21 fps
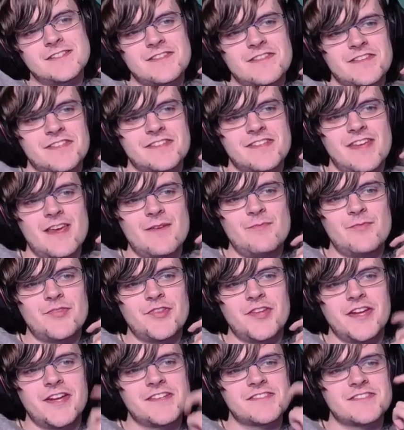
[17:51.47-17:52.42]
Is it the same
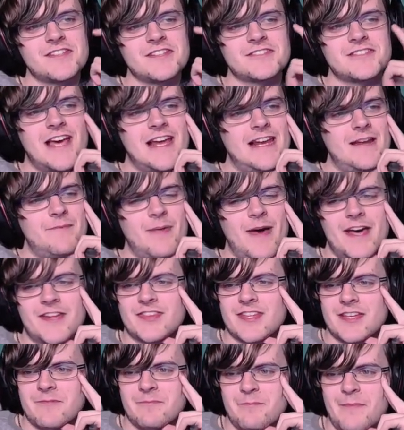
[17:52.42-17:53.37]
thing as the
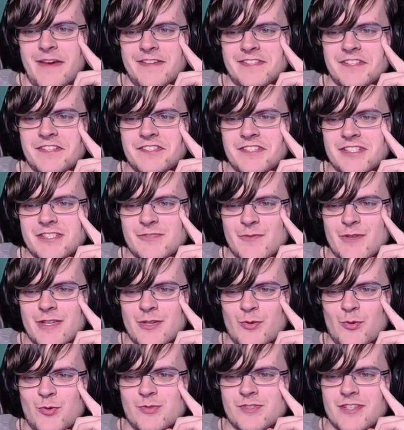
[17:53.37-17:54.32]
telepathic messages we
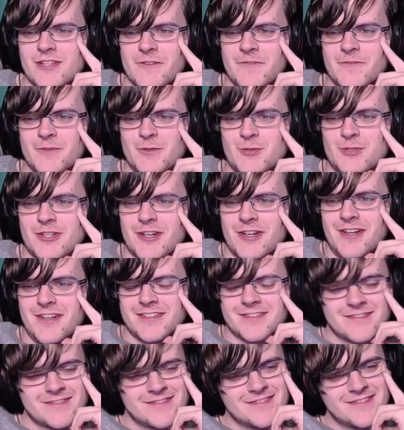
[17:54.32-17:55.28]
use in the
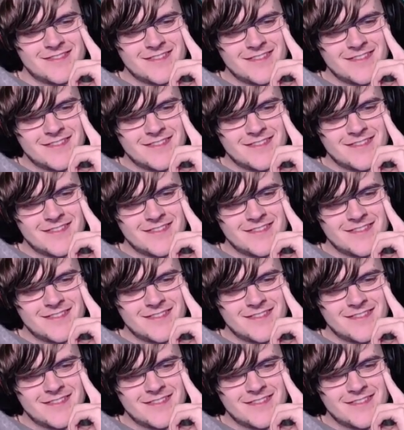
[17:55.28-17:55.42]
future?